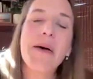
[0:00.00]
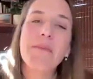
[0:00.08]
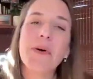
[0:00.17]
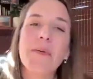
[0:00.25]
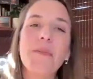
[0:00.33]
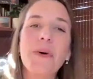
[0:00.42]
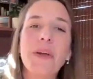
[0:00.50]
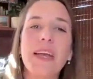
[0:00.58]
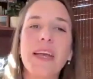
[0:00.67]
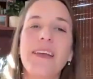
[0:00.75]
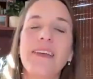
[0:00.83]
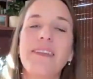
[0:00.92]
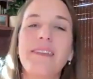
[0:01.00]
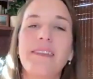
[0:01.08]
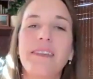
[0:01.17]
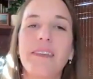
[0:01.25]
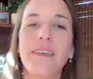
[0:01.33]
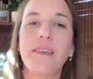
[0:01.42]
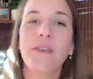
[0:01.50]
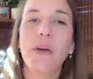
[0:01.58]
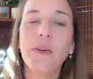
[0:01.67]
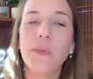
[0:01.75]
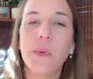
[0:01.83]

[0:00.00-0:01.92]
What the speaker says: But what he's noticed,